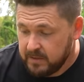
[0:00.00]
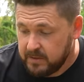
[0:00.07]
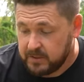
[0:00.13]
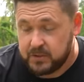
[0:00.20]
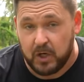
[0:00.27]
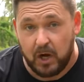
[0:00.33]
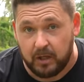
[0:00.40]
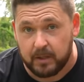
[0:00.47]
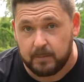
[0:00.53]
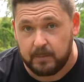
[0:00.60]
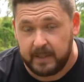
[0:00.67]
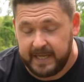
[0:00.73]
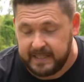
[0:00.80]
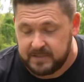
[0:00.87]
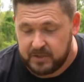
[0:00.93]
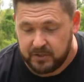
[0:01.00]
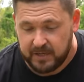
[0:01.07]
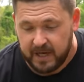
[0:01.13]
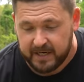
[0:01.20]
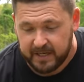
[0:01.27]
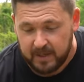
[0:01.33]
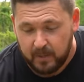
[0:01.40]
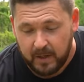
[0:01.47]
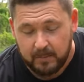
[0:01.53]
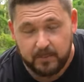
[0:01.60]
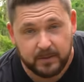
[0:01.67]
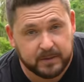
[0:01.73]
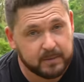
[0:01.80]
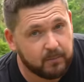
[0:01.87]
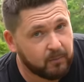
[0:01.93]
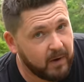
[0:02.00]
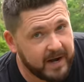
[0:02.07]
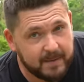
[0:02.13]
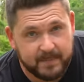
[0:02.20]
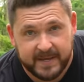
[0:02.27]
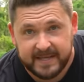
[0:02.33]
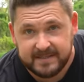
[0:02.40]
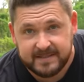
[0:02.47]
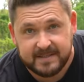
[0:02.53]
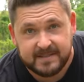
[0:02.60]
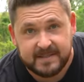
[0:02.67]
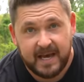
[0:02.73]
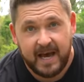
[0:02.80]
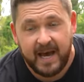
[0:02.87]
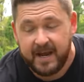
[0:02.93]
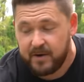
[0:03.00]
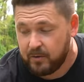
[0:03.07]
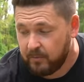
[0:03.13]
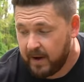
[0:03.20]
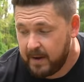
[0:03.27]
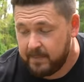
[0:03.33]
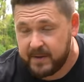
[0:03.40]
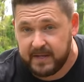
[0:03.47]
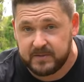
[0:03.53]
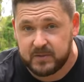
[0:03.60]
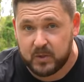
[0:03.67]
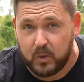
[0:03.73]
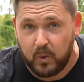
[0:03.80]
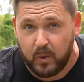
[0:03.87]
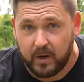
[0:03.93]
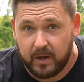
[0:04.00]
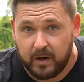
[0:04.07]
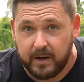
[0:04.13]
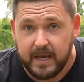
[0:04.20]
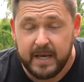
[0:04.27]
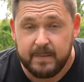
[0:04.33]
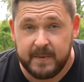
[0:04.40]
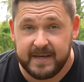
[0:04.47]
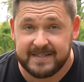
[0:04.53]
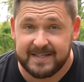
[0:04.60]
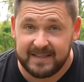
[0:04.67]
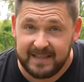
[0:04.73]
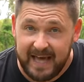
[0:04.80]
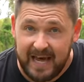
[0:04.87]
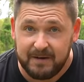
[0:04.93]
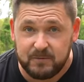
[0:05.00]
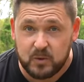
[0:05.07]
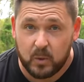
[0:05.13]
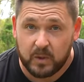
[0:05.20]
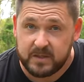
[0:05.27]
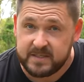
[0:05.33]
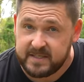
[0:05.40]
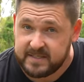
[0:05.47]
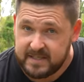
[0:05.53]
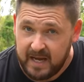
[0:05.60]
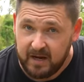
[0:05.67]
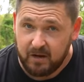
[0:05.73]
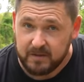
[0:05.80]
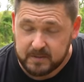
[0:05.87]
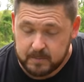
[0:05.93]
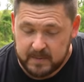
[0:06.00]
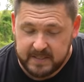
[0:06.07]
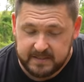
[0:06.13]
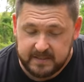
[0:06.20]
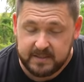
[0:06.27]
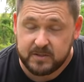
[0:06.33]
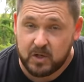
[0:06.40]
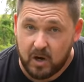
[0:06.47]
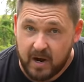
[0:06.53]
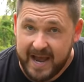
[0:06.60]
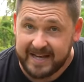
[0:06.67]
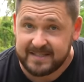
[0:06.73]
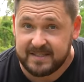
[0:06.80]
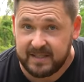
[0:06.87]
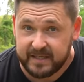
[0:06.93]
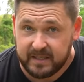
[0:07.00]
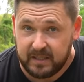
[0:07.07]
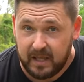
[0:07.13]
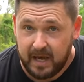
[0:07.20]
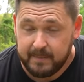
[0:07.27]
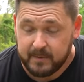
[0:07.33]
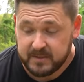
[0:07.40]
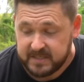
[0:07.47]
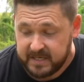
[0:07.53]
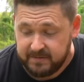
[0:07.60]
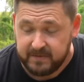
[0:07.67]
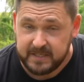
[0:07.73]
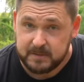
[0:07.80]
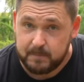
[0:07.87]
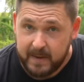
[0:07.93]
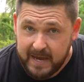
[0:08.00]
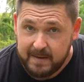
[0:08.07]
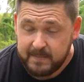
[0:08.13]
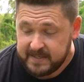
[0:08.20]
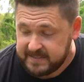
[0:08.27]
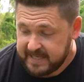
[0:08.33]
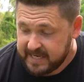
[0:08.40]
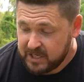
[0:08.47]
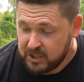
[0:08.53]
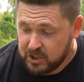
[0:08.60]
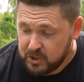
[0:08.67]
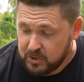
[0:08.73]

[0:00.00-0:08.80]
The taller plants, you're not gonna wanna put them right up against the side or right up against the corner because a lot of tortoises, not all species, are excellent climbers and even as babies, they can